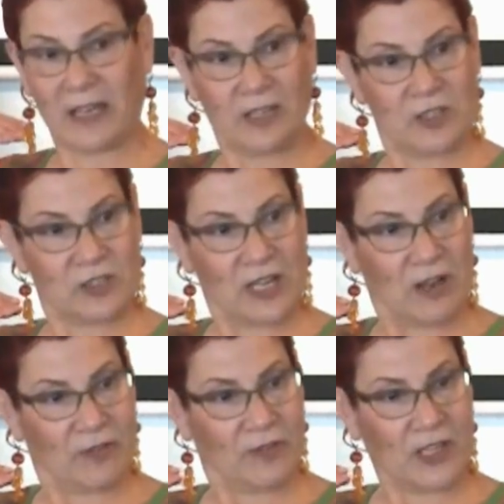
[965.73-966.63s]
back end is
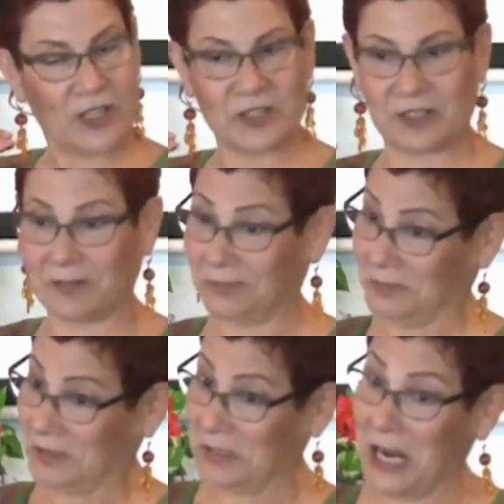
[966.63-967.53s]
now fixed.
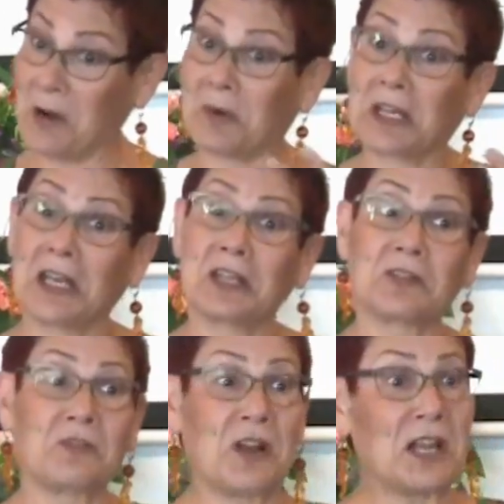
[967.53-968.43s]
Now we're
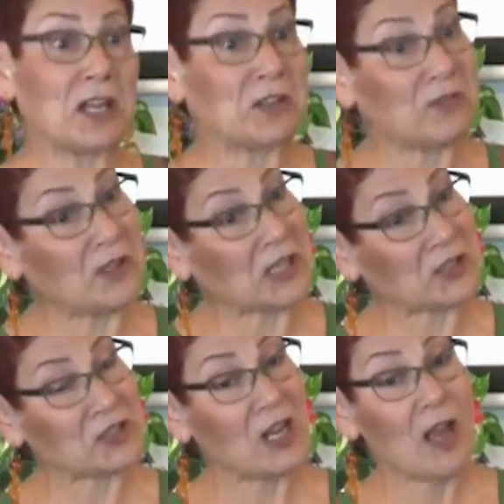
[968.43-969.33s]
getting the front end
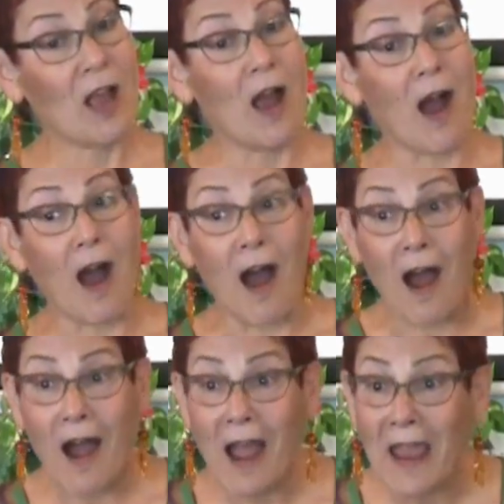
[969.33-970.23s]
fixed.
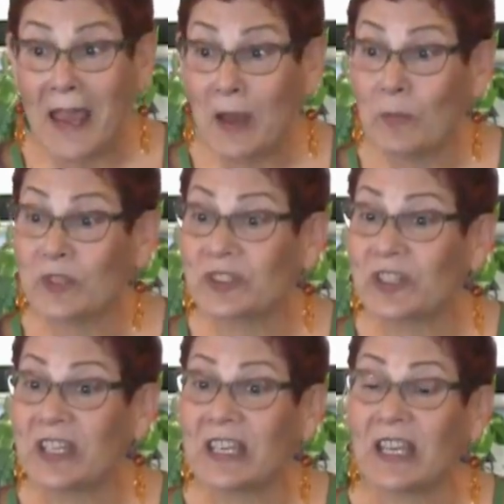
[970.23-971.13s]
I was
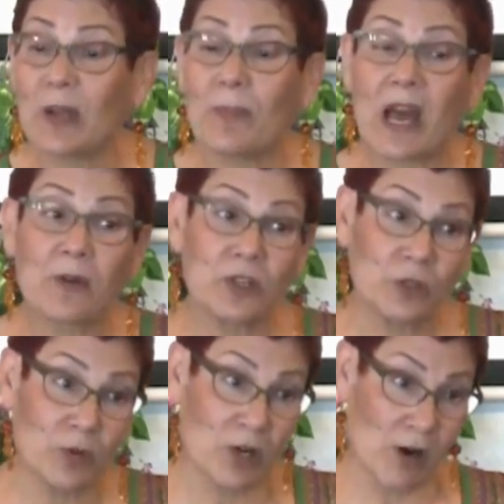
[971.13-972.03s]
thinking about a
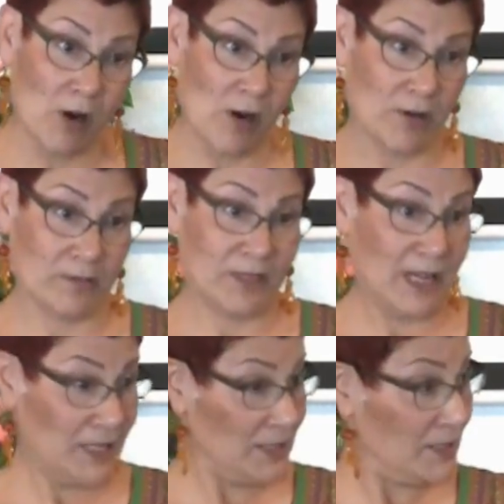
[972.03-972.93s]
new car,
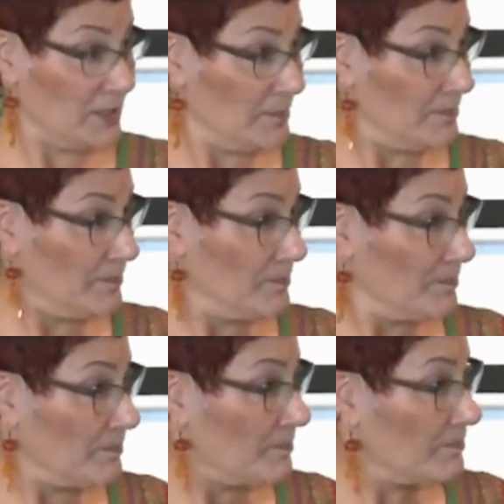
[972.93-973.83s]
yes?
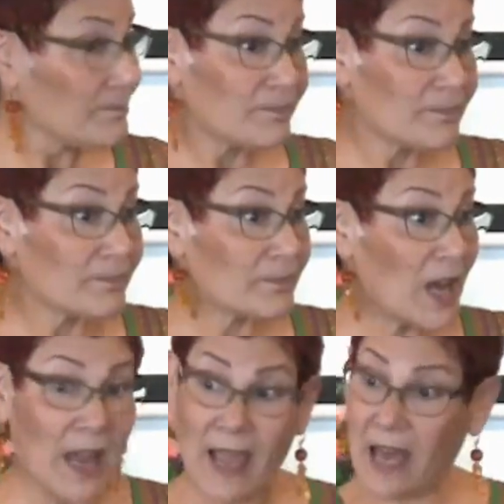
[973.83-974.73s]

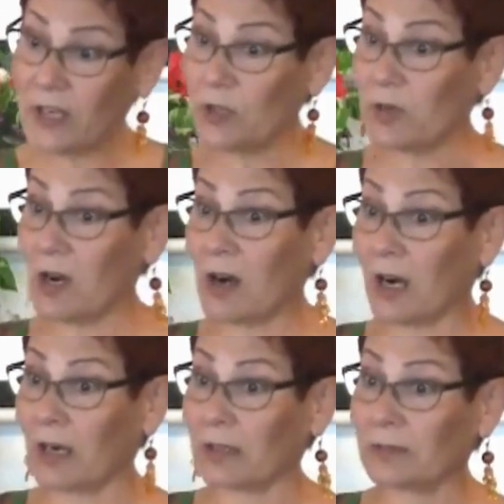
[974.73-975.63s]
I had a new
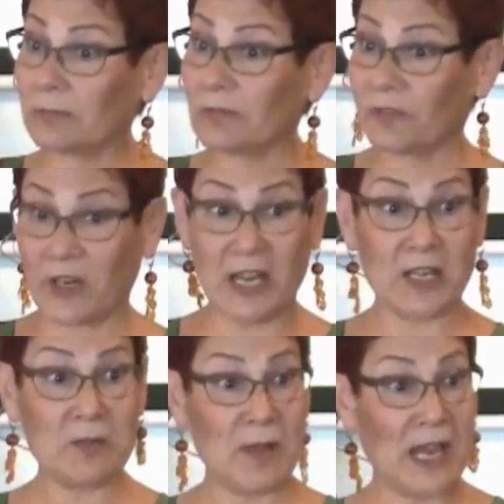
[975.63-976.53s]
car. Front
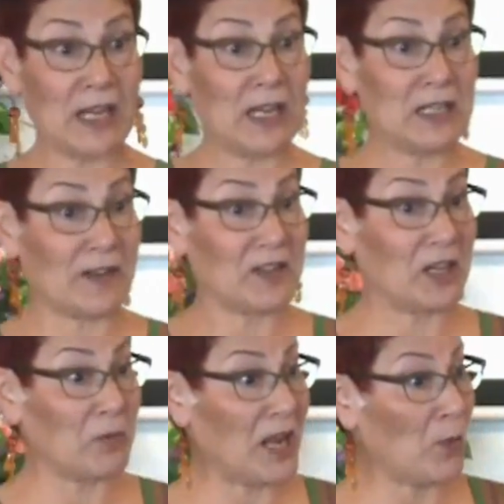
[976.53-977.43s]
end, back end,
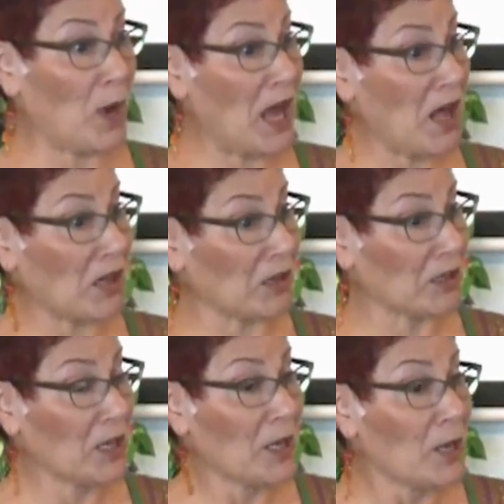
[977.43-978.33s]
everything ran
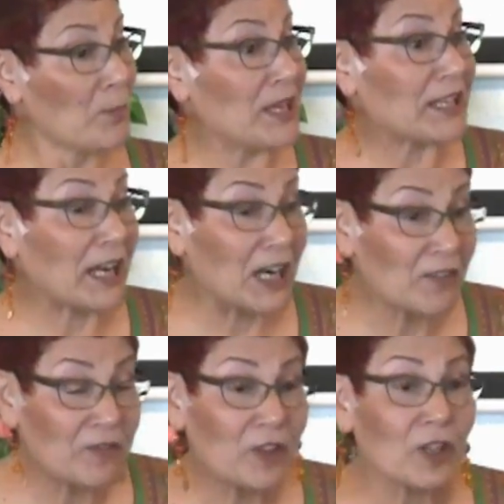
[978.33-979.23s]
well. Be
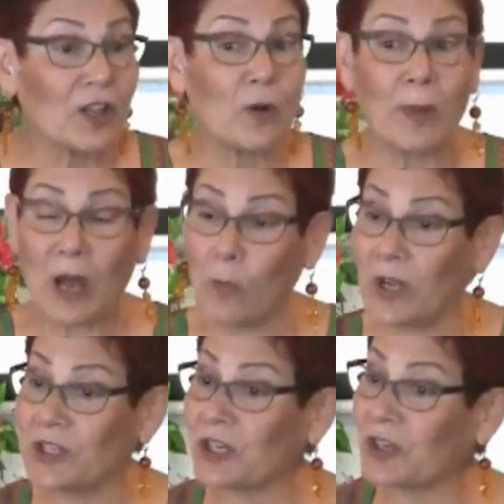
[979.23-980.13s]
careful about
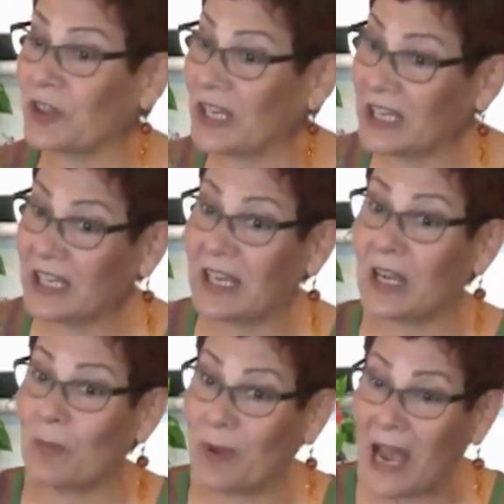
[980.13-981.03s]
what you're
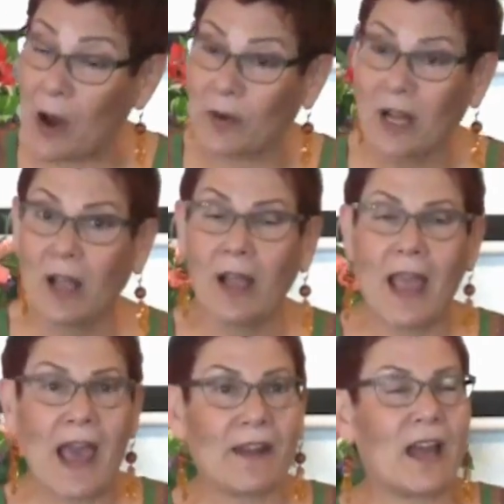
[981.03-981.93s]
thinking about.
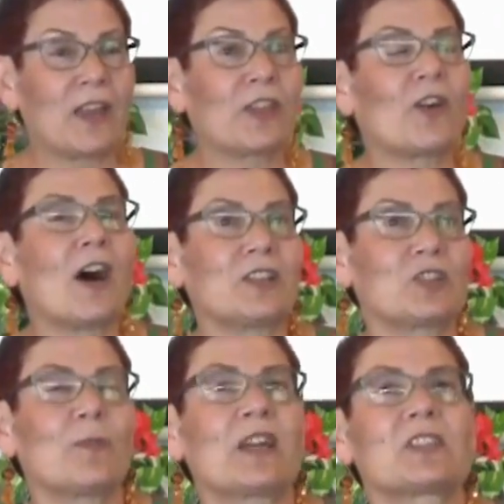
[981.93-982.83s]
And I thought
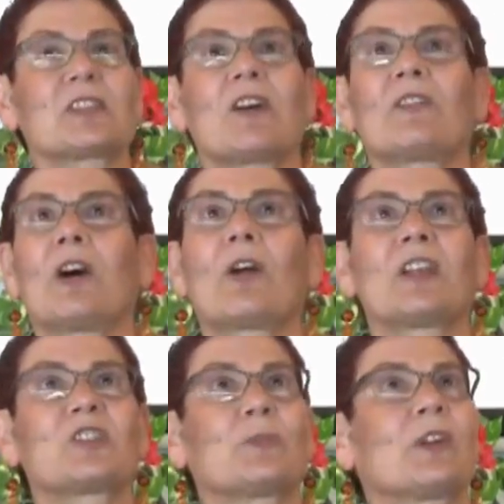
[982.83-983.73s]
to myself, all
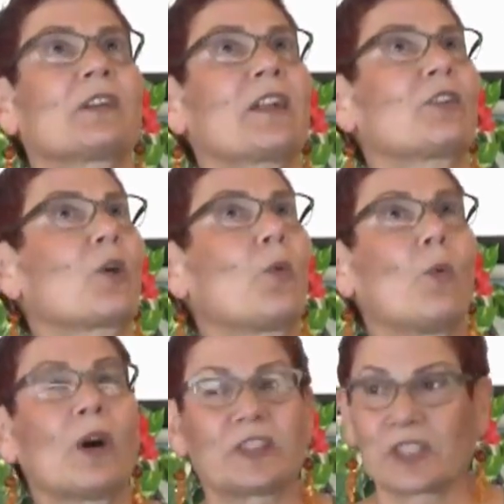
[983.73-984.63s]
right, Spirit, I don't know
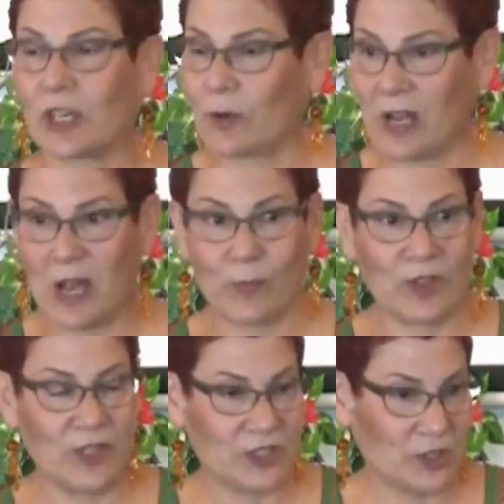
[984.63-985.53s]
what's going on
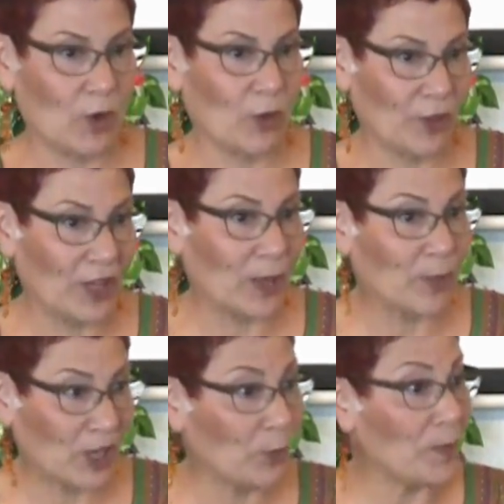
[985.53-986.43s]
with this whole
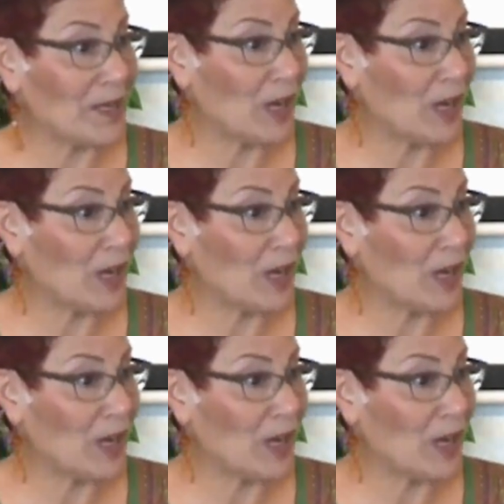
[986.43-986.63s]
thing, but can